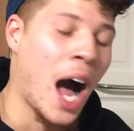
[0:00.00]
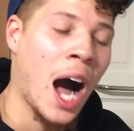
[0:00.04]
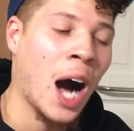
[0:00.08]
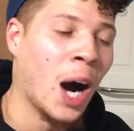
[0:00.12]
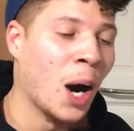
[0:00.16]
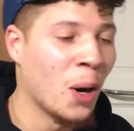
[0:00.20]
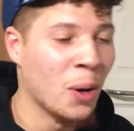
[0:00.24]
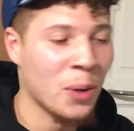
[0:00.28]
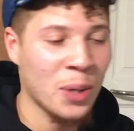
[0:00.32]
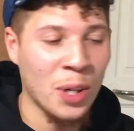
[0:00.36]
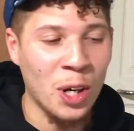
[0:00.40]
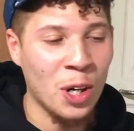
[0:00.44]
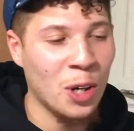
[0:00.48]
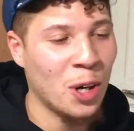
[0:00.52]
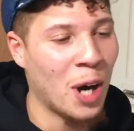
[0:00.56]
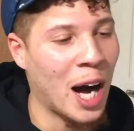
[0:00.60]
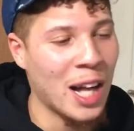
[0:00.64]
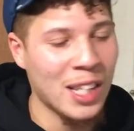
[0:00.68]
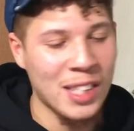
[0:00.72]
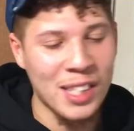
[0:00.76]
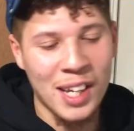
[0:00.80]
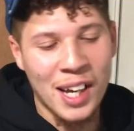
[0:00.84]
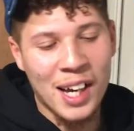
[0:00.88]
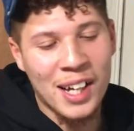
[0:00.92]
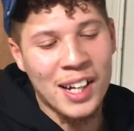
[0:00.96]
I don't know. I'll
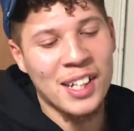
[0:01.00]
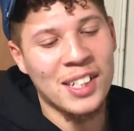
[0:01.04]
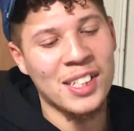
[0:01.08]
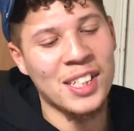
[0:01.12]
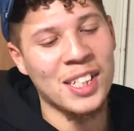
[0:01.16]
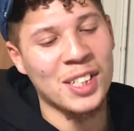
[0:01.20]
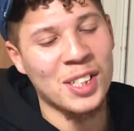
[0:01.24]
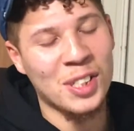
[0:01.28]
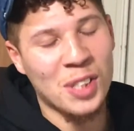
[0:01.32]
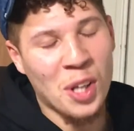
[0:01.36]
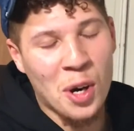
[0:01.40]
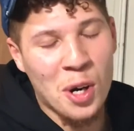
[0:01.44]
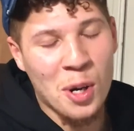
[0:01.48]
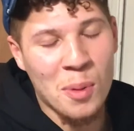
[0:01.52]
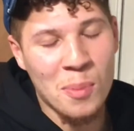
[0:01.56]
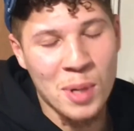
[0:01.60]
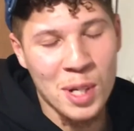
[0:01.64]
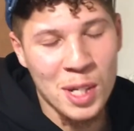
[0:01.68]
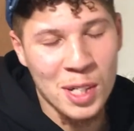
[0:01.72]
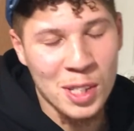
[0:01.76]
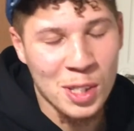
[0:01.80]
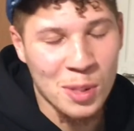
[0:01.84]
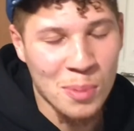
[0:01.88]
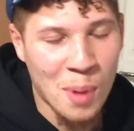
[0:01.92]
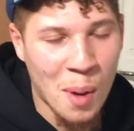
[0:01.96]
tell you how that shit started,
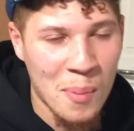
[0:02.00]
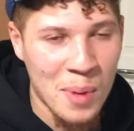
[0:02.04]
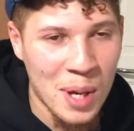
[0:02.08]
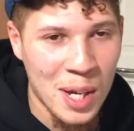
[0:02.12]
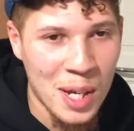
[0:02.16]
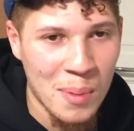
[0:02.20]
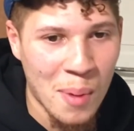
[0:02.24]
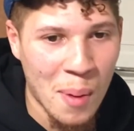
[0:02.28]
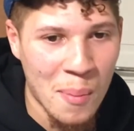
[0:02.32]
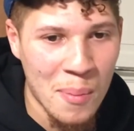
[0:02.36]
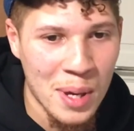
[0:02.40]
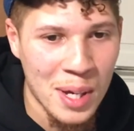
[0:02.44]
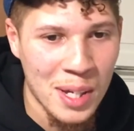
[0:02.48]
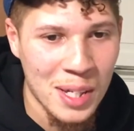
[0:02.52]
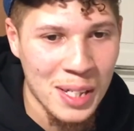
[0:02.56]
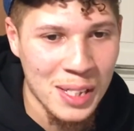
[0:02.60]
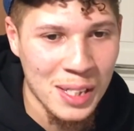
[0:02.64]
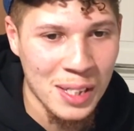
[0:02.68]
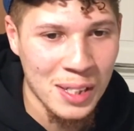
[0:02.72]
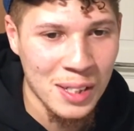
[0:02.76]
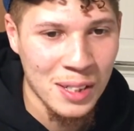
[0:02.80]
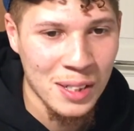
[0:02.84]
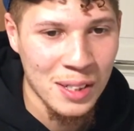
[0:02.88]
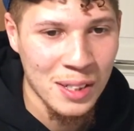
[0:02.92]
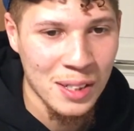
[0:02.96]
man. So my man's
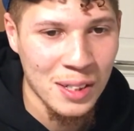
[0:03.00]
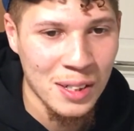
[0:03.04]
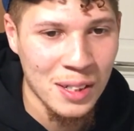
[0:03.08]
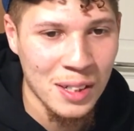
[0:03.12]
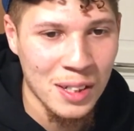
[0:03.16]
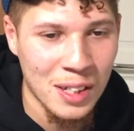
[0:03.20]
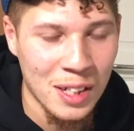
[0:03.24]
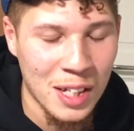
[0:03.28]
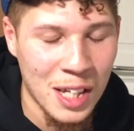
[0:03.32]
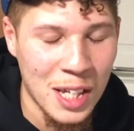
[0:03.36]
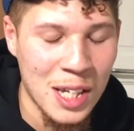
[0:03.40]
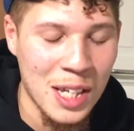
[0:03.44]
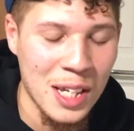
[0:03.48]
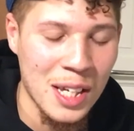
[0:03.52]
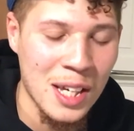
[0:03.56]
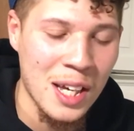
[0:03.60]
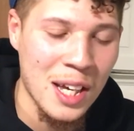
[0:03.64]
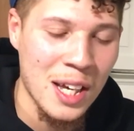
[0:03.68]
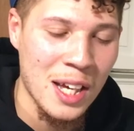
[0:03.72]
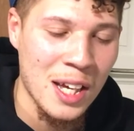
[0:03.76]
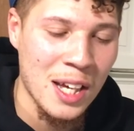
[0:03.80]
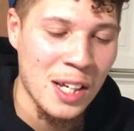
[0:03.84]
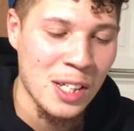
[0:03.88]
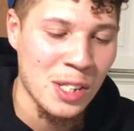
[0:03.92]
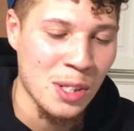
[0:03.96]

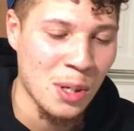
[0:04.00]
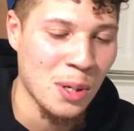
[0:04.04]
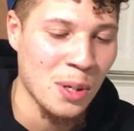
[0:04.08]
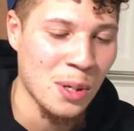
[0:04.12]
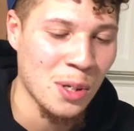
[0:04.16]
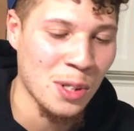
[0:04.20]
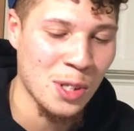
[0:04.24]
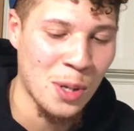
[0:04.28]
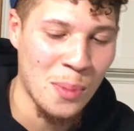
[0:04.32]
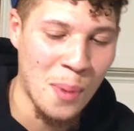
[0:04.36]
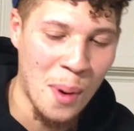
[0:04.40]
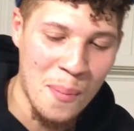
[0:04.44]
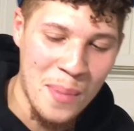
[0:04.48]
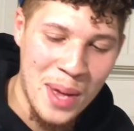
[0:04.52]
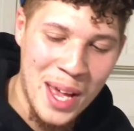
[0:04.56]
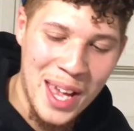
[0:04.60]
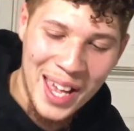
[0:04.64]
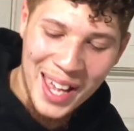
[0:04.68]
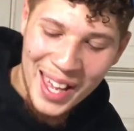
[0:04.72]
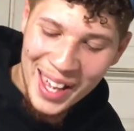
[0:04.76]
so my man.